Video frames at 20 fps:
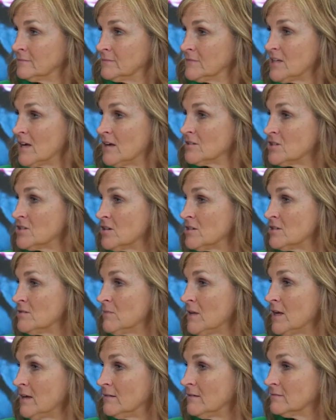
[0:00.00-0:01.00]
Sounds good to
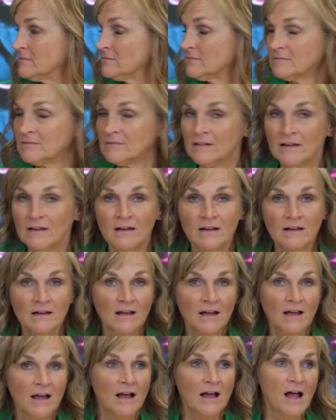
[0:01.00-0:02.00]
me.
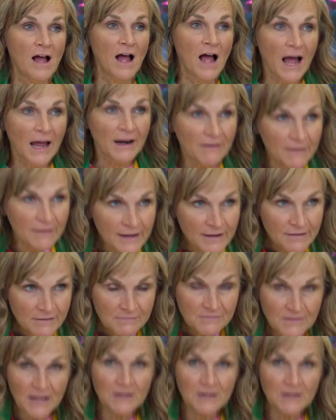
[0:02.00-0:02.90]
I don't know.